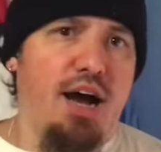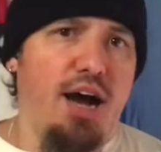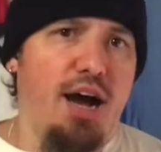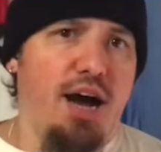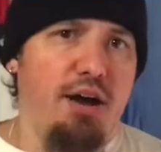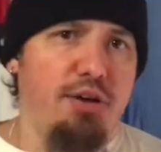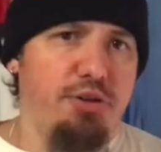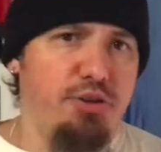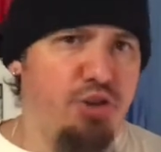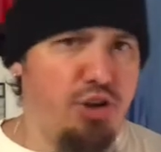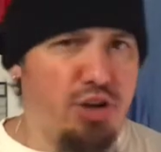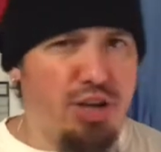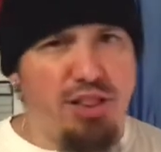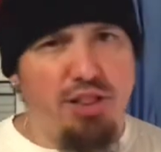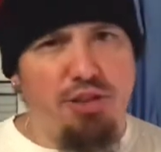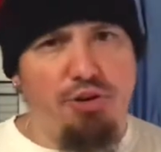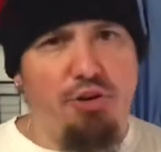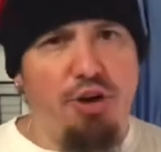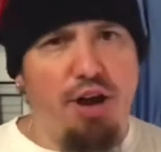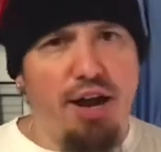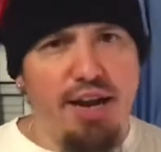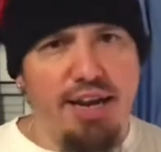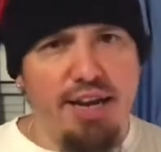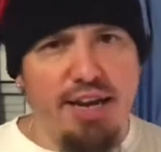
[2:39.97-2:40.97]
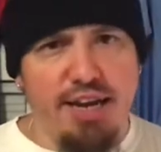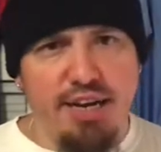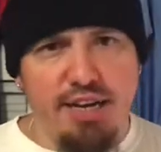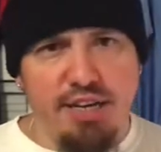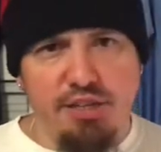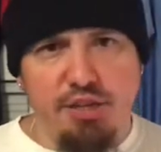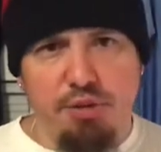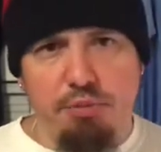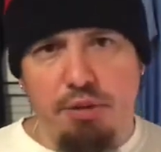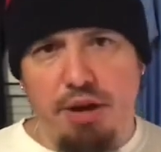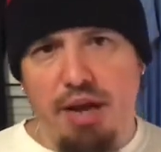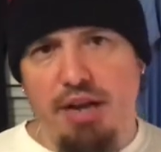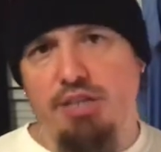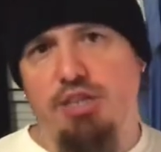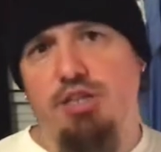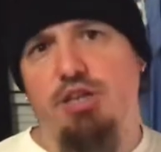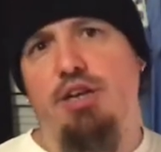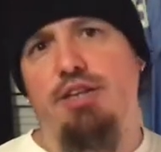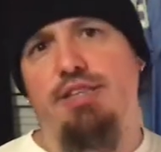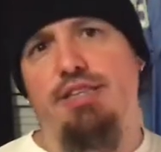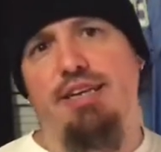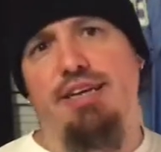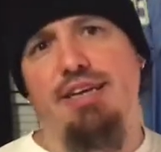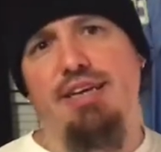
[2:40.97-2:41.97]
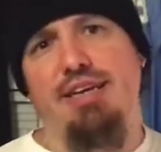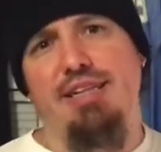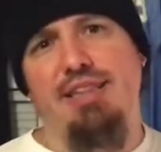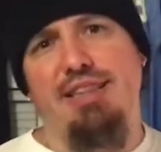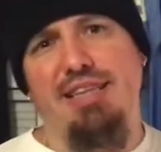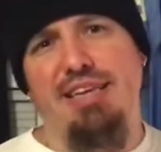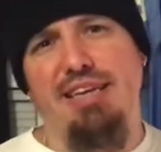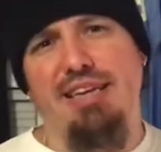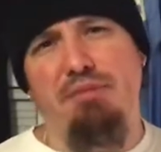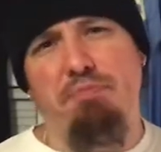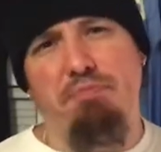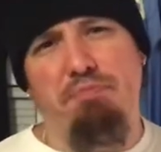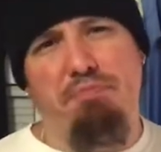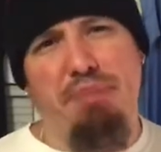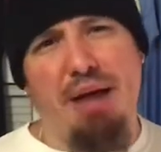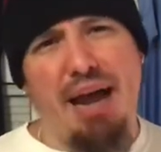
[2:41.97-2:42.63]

Took a little hiatus, and we actually got the league